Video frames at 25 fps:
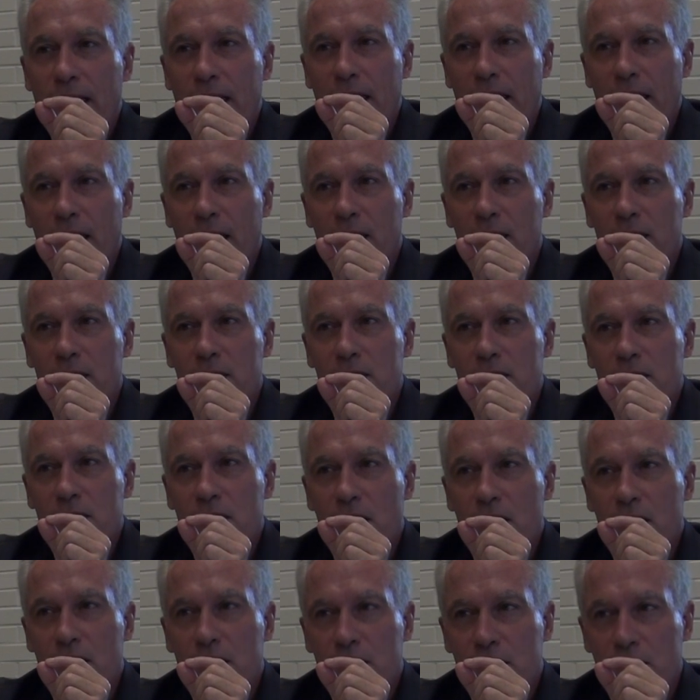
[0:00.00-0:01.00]
is
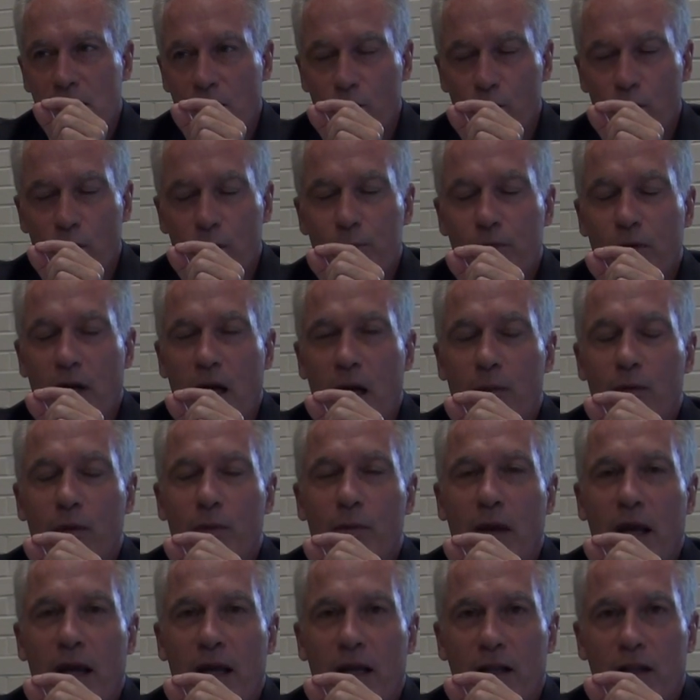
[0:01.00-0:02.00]
somewhat
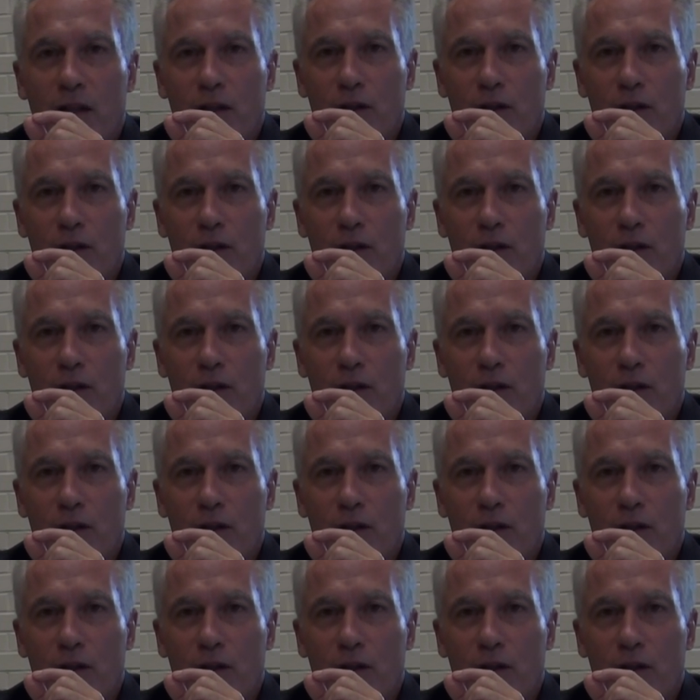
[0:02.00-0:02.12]
problematic.